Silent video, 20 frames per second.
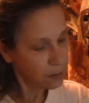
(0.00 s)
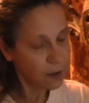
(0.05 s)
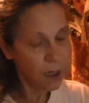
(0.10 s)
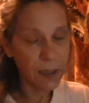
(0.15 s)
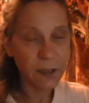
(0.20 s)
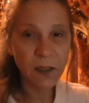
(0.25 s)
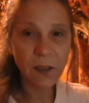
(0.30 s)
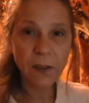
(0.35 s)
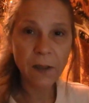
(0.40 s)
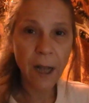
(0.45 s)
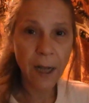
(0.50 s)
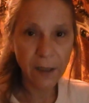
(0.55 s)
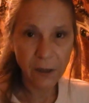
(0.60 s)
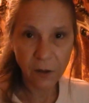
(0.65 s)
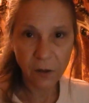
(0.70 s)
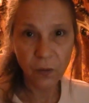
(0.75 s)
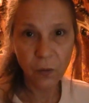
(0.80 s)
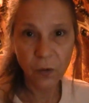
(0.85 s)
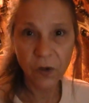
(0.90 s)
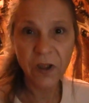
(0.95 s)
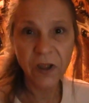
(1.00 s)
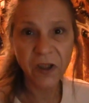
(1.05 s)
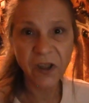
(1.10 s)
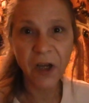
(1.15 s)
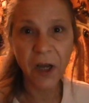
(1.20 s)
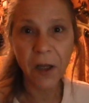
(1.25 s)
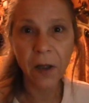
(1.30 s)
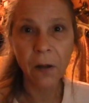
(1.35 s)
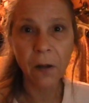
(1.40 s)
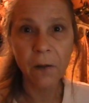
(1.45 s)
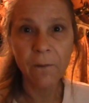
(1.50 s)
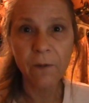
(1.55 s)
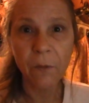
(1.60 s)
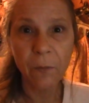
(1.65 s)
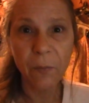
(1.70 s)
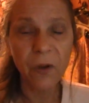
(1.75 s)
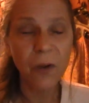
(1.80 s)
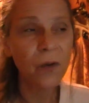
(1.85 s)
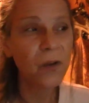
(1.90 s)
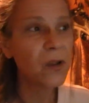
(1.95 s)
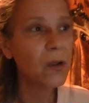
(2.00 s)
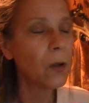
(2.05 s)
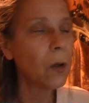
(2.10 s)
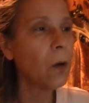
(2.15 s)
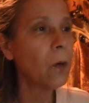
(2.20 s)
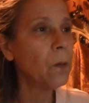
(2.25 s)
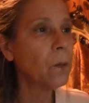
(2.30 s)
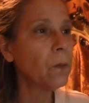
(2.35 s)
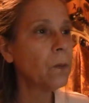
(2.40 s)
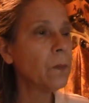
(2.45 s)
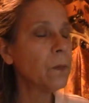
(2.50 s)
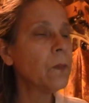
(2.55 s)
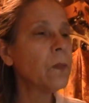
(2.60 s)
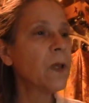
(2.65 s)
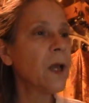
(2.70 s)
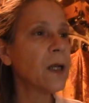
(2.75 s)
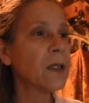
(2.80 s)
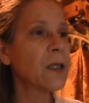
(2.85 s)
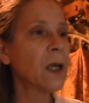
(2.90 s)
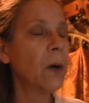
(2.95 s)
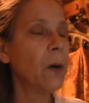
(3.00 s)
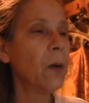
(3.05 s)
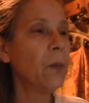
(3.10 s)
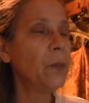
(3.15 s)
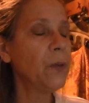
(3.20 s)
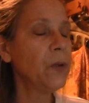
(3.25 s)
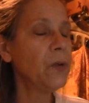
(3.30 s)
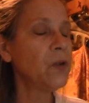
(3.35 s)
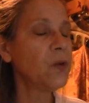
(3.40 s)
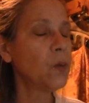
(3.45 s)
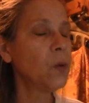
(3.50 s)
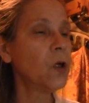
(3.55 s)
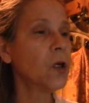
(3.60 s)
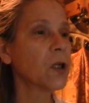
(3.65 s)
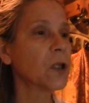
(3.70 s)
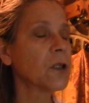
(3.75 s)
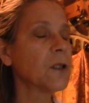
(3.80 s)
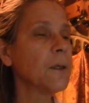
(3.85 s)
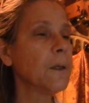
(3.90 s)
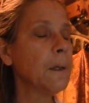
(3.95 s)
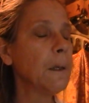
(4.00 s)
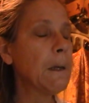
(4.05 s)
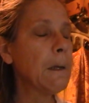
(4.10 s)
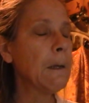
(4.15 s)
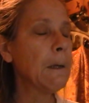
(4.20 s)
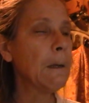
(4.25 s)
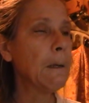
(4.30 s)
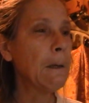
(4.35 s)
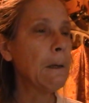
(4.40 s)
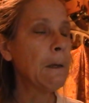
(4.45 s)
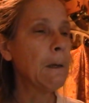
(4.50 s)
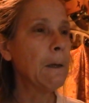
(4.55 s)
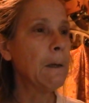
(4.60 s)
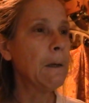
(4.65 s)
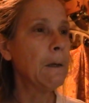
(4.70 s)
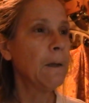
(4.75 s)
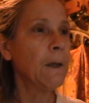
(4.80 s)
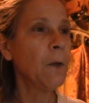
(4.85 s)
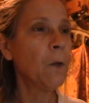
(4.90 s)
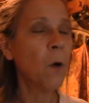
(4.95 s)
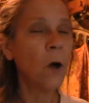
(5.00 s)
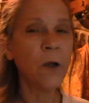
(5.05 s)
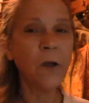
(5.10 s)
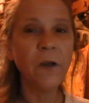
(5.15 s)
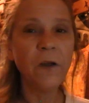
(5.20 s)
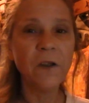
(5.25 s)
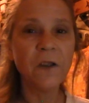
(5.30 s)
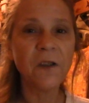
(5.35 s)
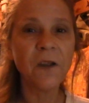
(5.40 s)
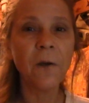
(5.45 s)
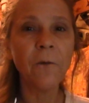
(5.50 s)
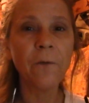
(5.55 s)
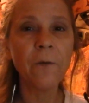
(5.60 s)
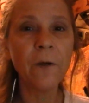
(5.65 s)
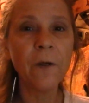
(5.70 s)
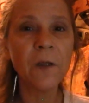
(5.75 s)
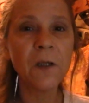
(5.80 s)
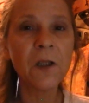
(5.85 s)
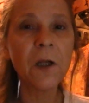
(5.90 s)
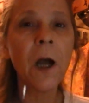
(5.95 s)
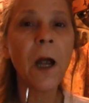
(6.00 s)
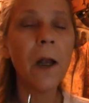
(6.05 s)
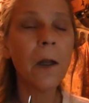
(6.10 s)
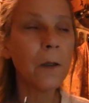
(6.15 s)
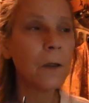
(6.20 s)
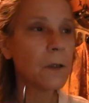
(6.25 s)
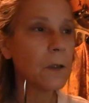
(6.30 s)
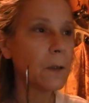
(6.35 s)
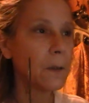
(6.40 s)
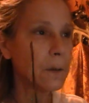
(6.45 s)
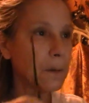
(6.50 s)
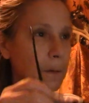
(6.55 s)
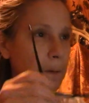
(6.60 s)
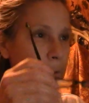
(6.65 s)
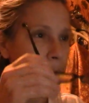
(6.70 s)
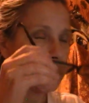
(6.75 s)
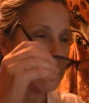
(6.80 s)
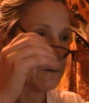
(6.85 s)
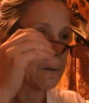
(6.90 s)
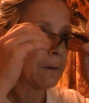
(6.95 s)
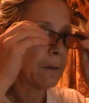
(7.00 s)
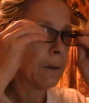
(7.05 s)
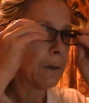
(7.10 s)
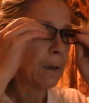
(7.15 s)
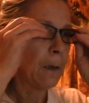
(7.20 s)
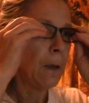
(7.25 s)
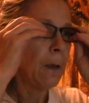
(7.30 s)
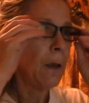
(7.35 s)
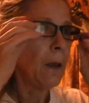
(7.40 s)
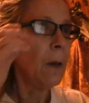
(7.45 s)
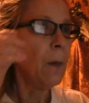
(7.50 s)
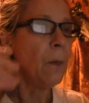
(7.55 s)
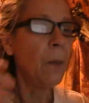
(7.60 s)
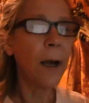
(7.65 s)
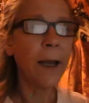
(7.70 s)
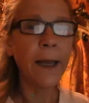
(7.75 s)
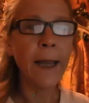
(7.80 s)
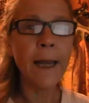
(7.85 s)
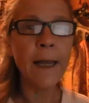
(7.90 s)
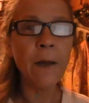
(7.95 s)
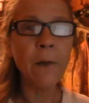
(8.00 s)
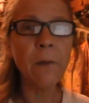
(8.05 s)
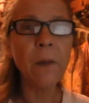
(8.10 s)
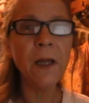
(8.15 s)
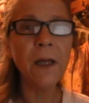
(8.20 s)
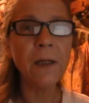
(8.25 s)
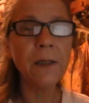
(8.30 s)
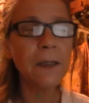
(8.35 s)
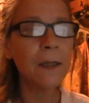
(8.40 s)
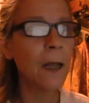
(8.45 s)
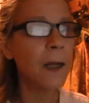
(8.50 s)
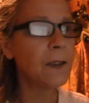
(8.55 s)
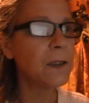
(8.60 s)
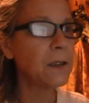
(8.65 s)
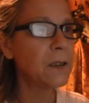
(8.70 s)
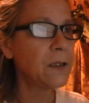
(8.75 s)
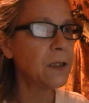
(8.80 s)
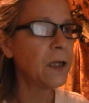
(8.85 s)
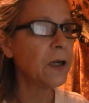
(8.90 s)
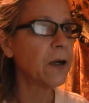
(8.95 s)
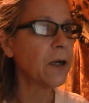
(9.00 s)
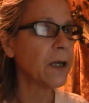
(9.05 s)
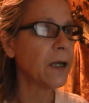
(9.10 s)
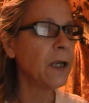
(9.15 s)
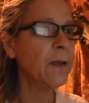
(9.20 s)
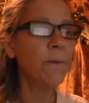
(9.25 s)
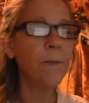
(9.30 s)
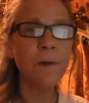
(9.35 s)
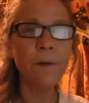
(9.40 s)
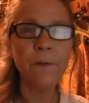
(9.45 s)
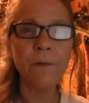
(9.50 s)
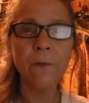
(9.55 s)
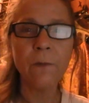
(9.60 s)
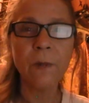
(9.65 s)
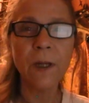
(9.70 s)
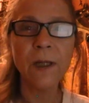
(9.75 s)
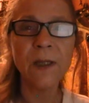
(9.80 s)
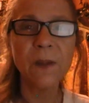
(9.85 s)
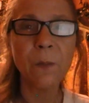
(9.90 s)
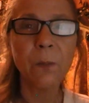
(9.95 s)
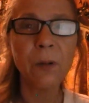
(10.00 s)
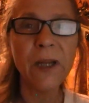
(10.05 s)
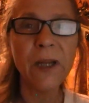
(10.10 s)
that's the cycle of abuse, though. That's how abuse works. They want you to suffer in silence. By any means necessary, even if it means